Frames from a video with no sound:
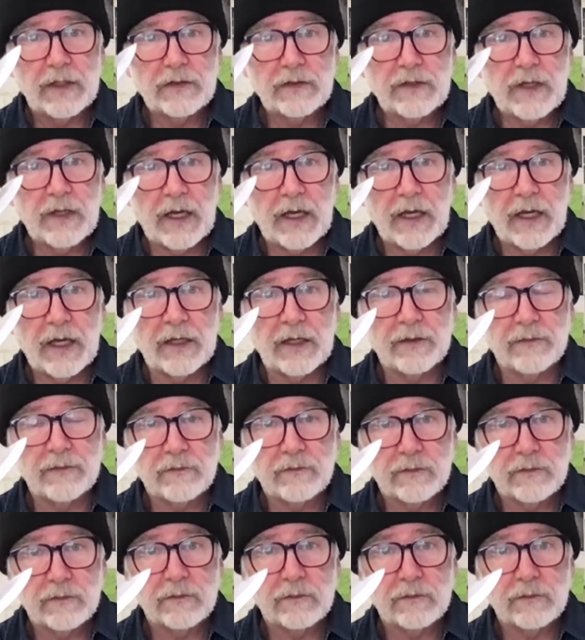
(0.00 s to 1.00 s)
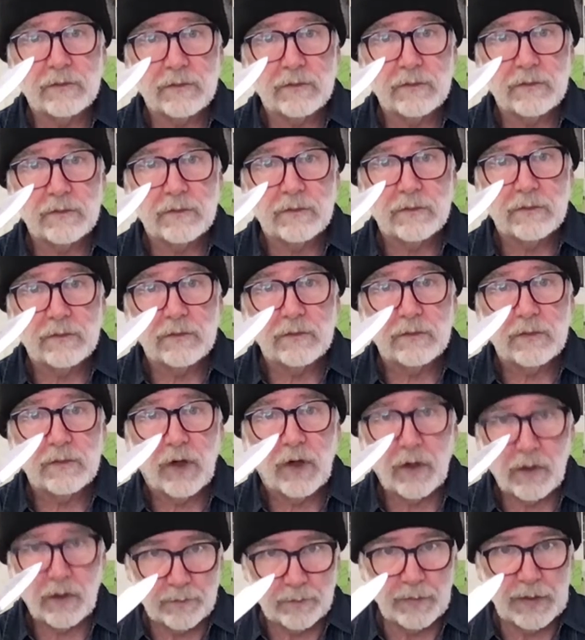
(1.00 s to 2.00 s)
this can
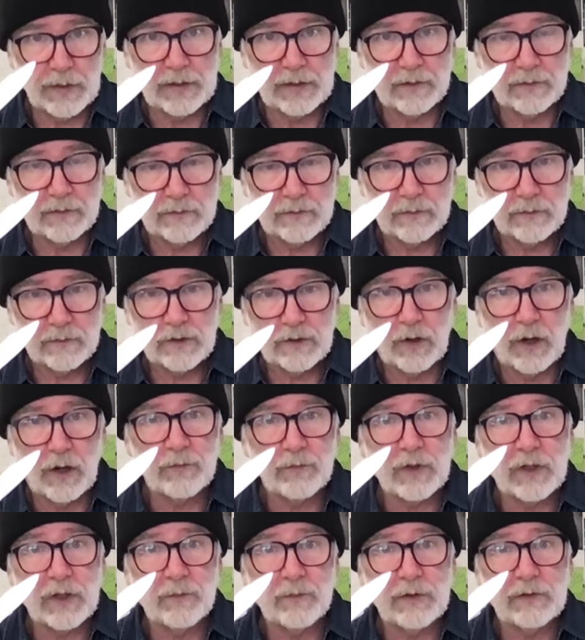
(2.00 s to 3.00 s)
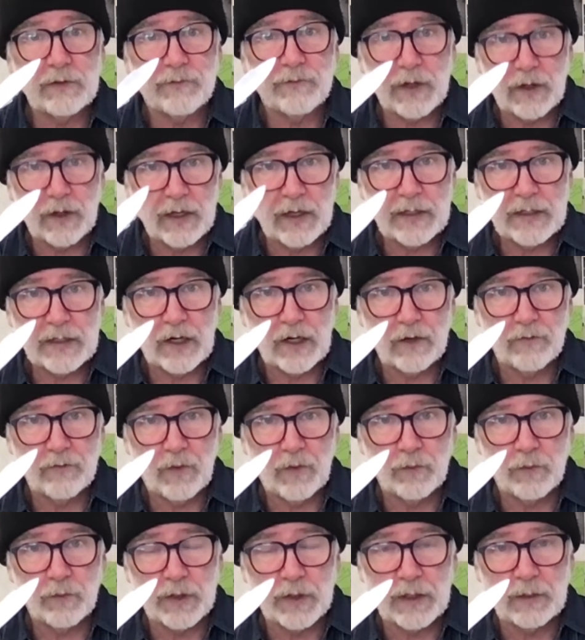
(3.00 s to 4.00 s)
hurt me. So I'm going to be very
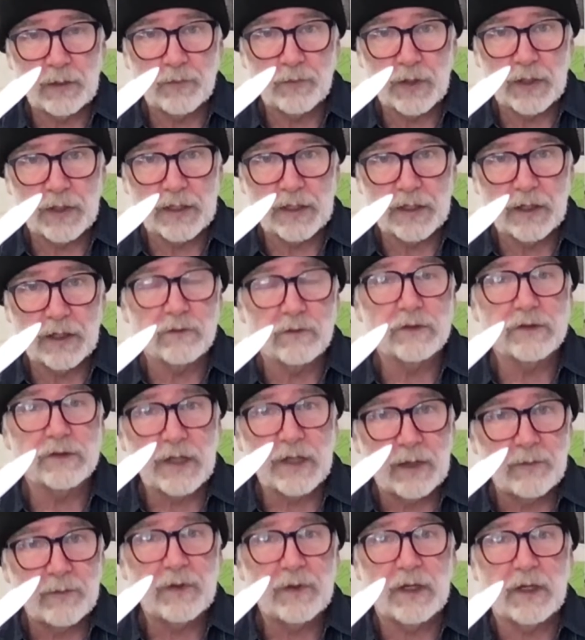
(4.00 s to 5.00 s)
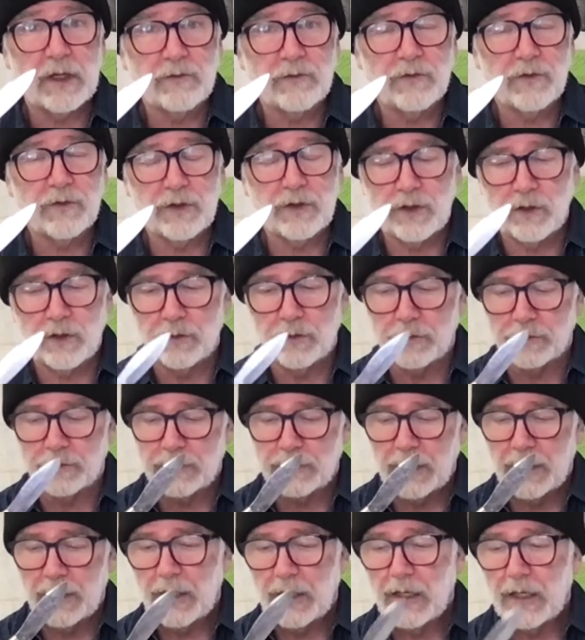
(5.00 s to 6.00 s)
careful when I bring it out. Same thing for you.
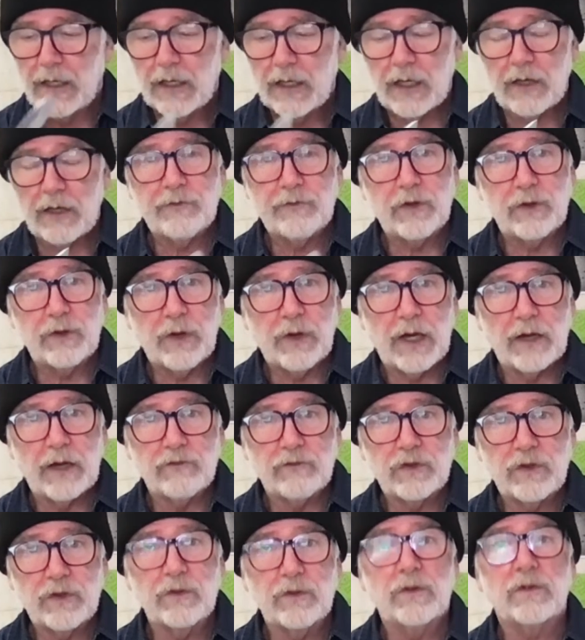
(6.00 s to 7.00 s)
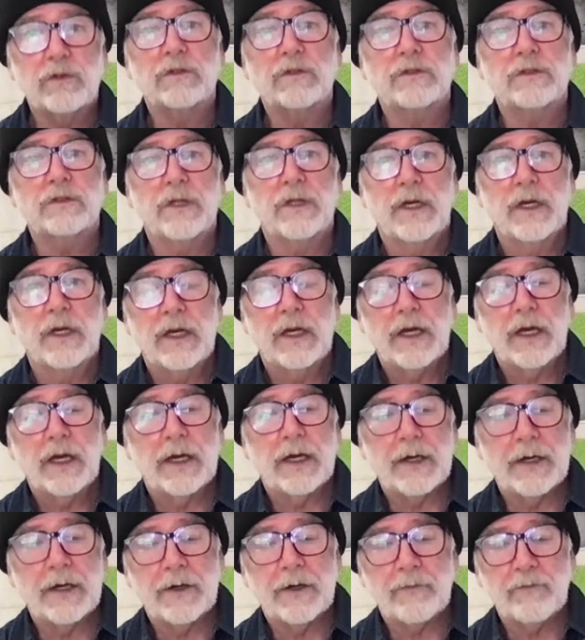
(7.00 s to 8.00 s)
If you have tools,
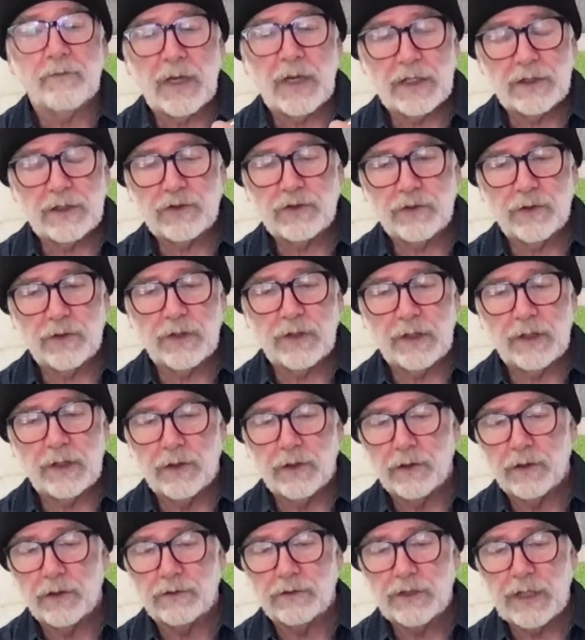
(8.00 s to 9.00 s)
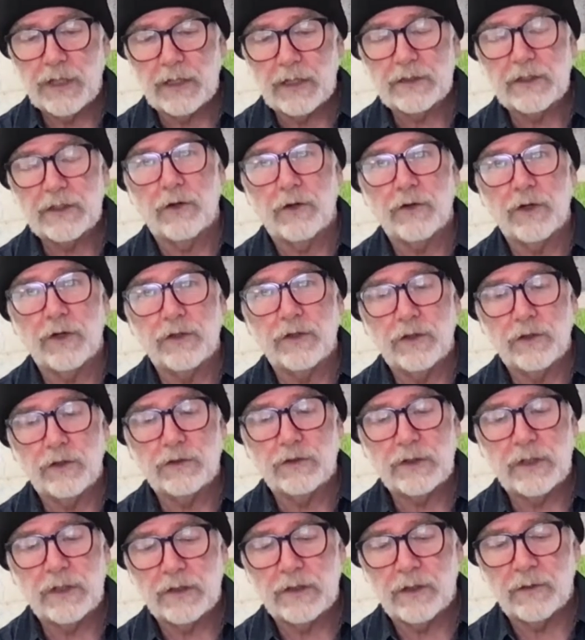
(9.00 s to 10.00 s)
make sure that you're checked out on
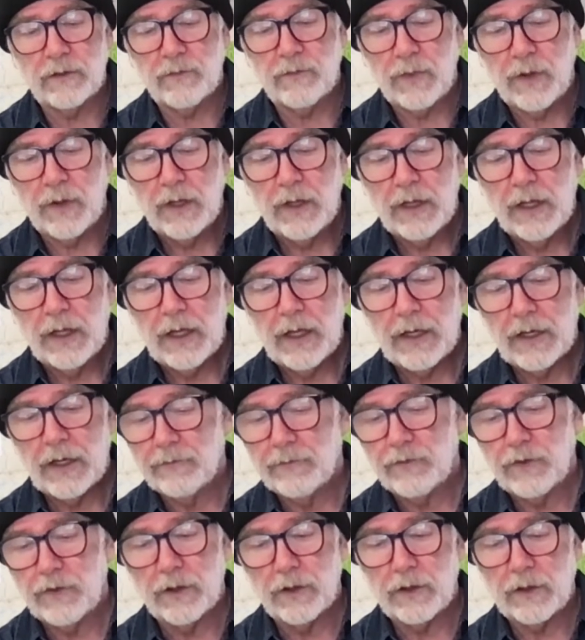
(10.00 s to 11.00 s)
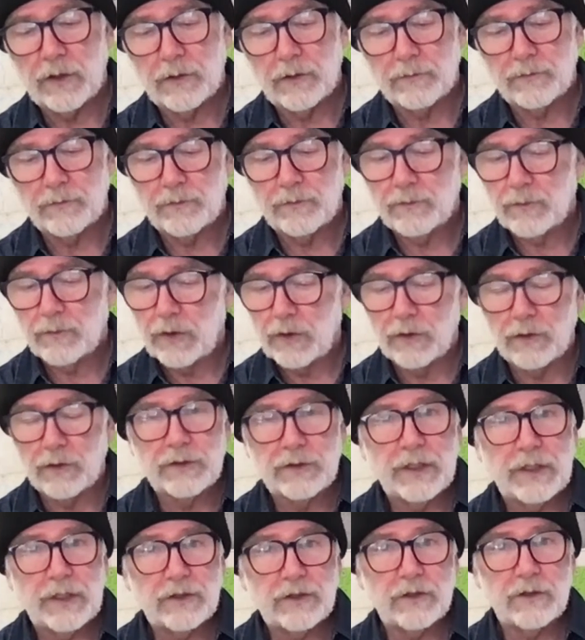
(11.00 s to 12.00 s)
using them. If your
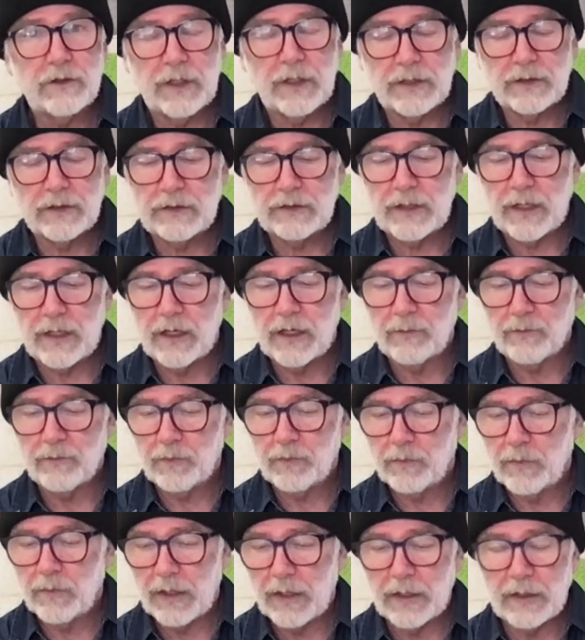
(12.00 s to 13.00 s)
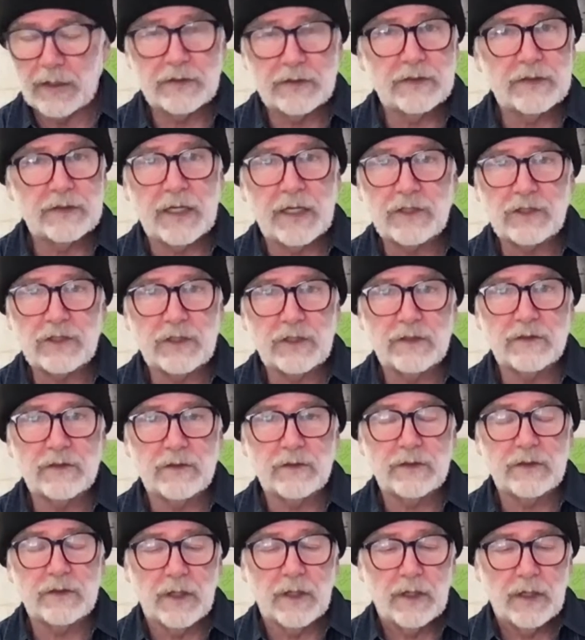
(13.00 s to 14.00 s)
teacher has set up
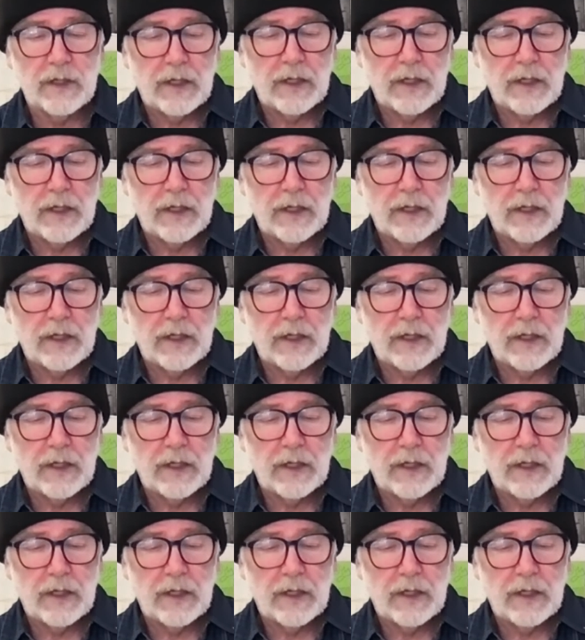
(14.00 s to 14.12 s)
stations,